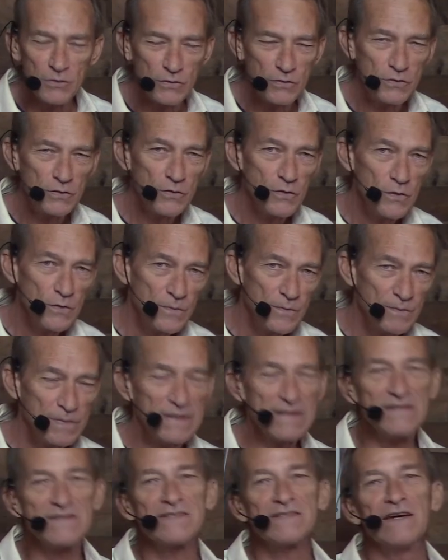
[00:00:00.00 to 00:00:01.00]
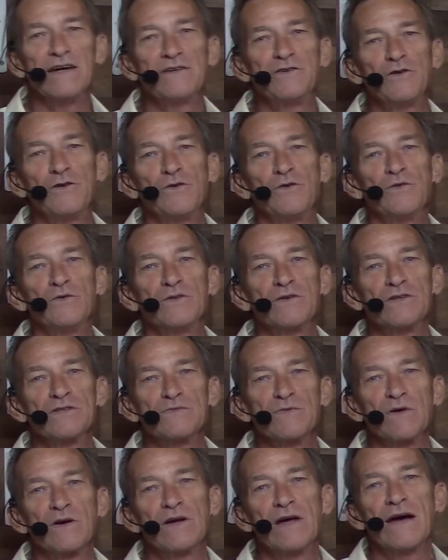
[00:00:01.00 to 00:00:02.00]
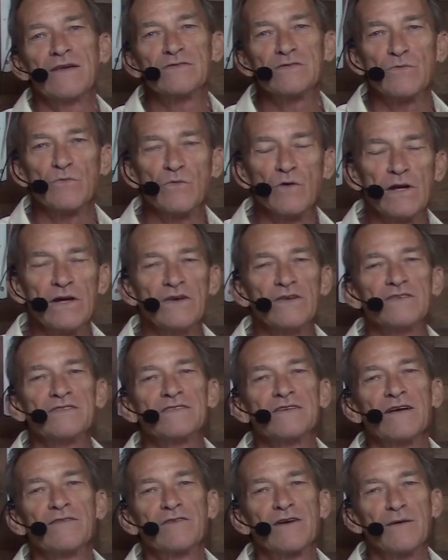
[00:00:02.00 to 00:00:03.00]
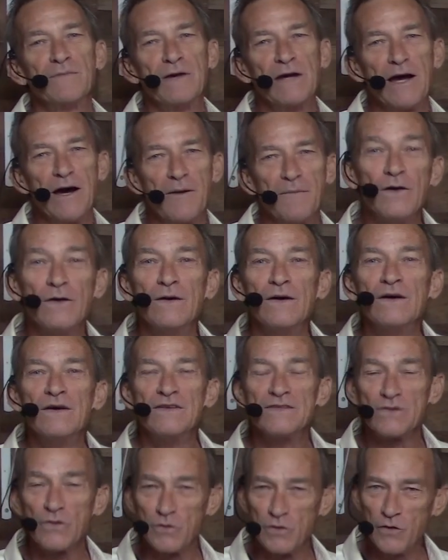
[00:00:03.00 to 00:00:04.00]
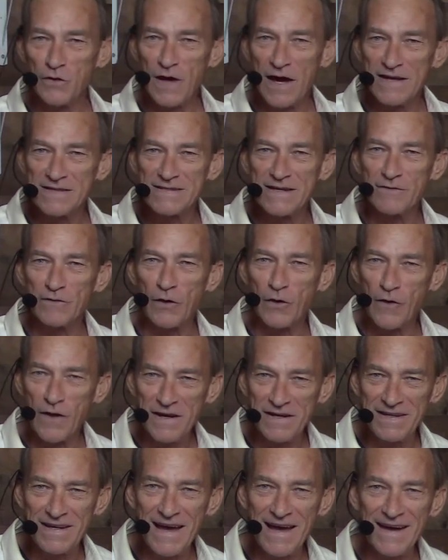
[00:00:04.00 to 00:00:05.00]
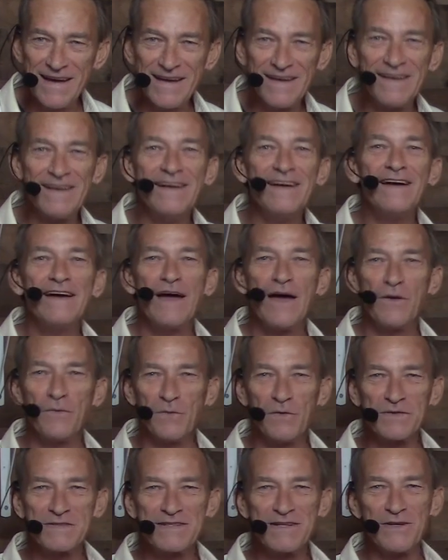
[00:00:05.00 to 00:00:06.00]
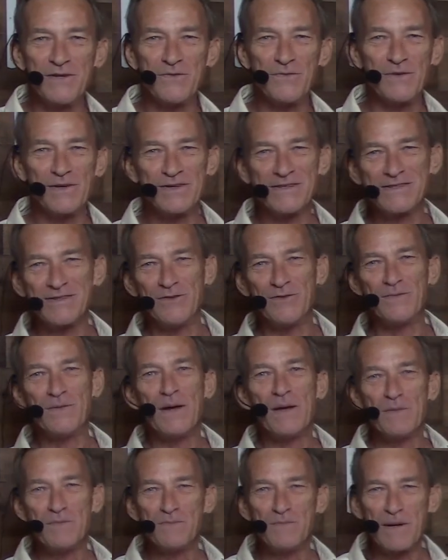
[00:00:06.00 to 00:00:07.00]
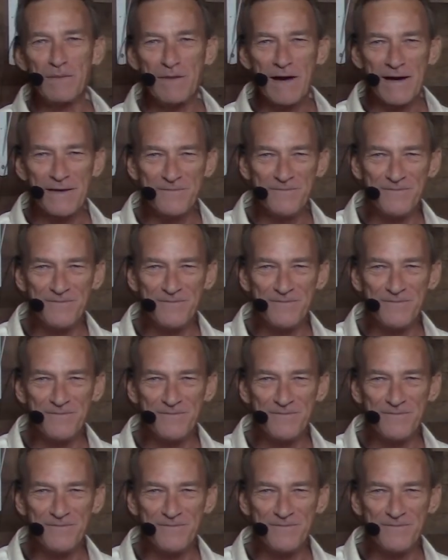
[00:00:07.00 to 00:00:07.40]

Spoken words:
do please stay tuned, because we're going to have some really good stuff coming up. So you guys have a great day, and we'll see you real soon. Bye-bye.